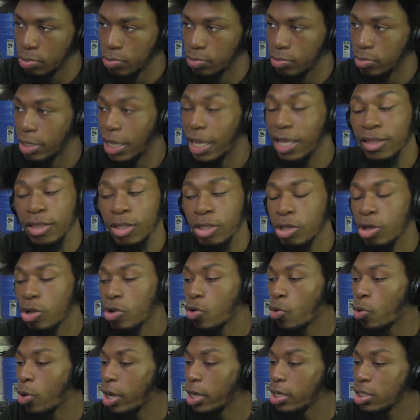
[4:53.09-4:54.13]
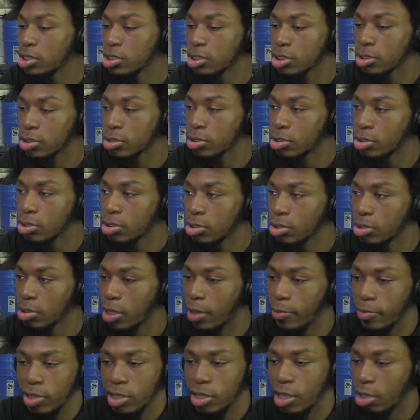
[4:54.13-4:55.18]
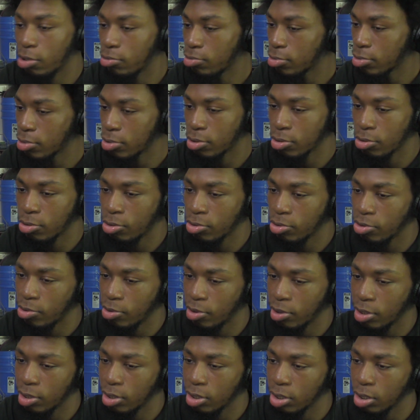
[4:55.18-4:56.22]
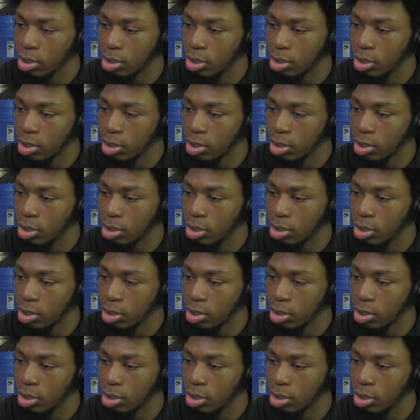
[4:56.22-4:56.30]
That's a good question. I mean, they don't do it.